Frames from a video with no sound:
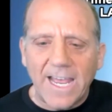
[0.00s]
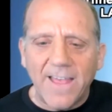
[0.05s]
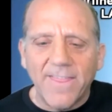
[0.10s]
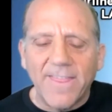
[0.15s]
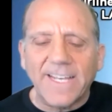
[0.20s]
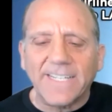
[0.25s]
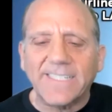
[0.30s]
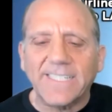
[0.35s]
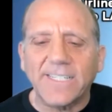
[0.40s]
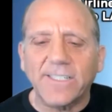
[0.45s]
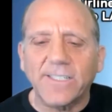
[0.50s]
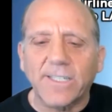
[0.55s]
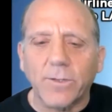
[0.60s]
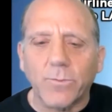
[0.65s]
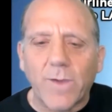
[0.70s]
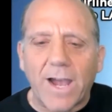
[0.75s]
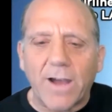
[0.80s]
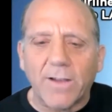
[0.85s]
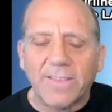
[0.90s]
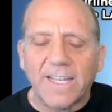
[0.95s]
This is the
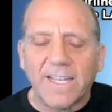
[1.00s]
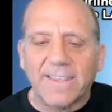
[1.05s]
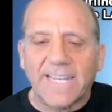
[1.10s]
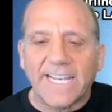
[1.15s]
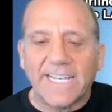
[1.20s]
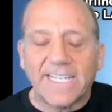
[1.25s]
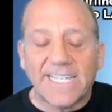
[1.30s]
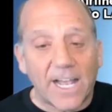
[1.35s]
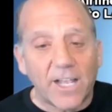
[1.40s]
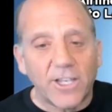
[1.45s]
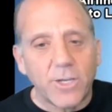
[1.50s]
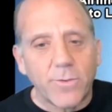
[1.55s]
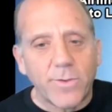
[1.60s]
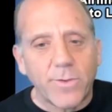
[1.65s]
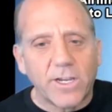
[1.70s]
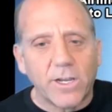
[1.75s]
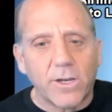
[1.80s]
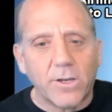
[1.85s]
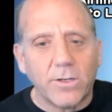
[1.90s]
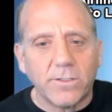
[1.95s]
route that they tell you
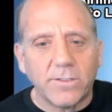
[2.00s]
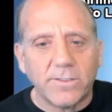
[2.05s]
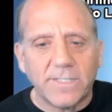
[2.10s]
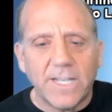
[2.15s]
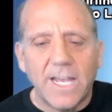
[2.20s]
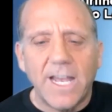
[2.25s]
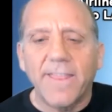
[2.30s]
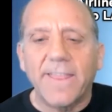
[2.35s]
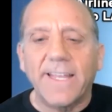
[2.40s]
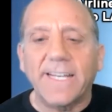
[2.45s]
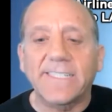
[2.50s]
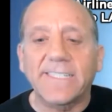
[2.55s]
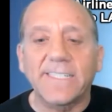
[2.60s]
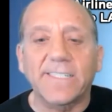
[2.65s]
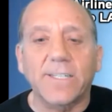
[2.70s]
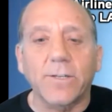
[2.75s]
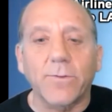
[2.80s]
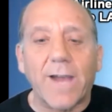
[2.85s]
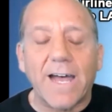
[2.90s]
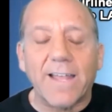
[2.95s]
it goes. This is
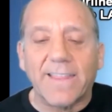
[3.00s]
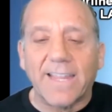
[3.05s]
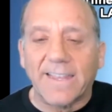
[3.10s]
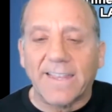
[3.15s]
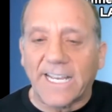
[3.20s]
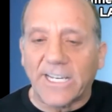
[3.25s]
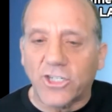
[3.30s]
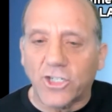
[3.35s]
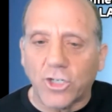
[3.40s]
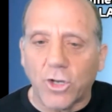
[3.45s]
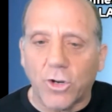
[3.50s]
the route that they show you.